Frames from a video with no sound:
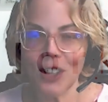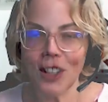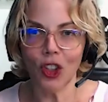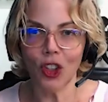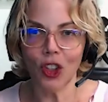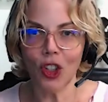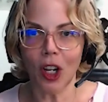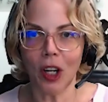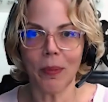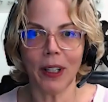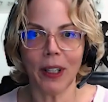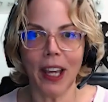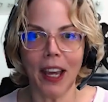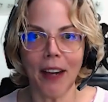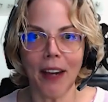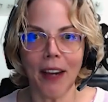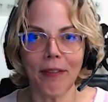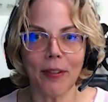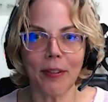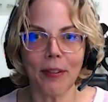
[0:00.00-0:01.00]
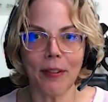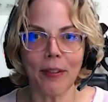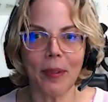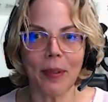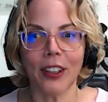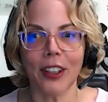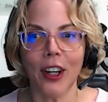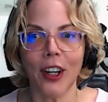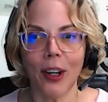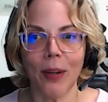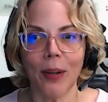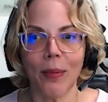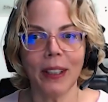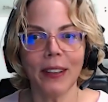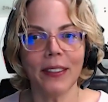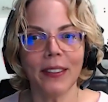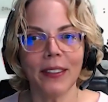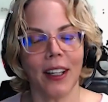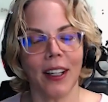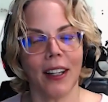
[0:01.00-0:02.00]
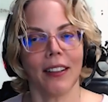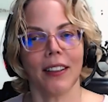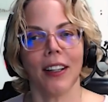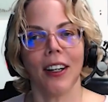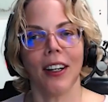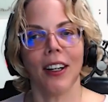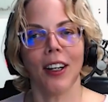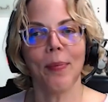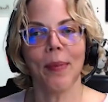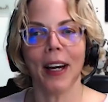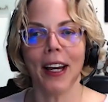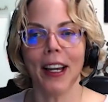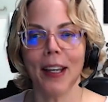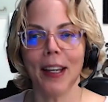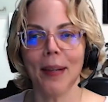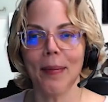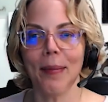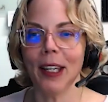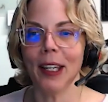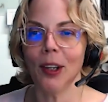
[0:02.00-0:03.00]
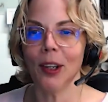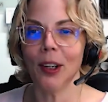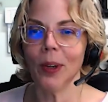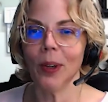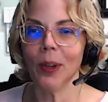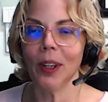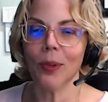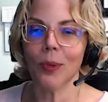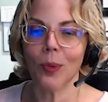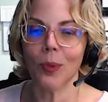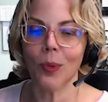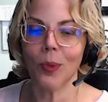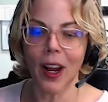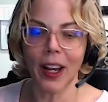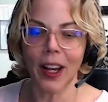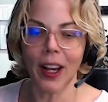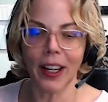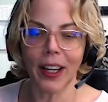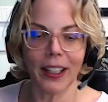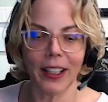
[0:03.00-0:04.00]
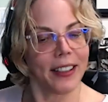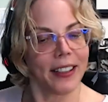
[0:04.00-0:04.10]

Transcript: is Shoshana Burgett from Colorkarma.com. I am here with Ryan